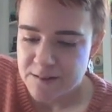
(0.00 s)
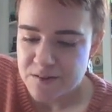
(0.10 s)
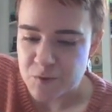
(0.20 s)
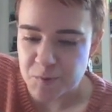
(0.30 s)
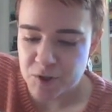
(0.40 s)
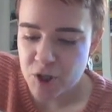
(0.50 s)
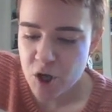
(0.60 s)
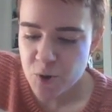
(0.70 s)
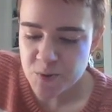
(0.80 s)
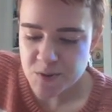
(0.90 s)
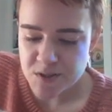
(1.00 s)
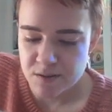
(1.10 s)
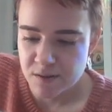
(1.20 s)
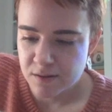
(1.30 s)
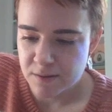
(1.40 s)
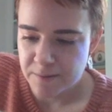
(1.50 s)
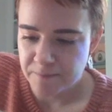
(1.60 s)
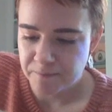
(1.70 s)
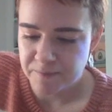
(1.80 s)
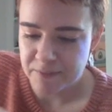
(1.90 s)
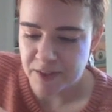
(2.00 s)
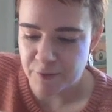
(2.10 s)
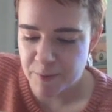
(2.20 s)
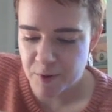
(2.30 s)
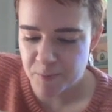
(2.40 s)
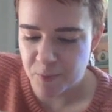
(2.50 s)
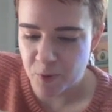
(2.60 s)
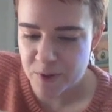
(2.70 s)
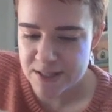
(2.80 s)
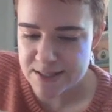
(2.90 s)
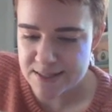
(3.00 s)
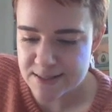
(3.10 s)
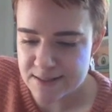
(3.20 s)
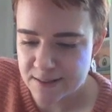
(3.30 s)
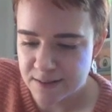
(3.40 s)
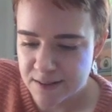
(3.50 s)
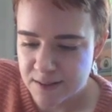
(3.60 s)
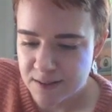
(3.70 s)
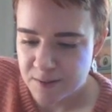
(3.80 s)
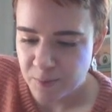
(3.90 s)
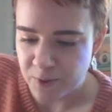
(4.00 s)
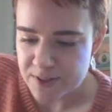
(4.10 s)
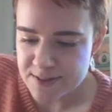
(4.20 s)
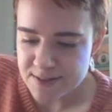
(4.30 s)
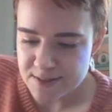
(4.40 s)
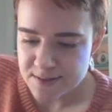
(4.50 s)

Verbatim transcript: Super close! Give me more points! Points?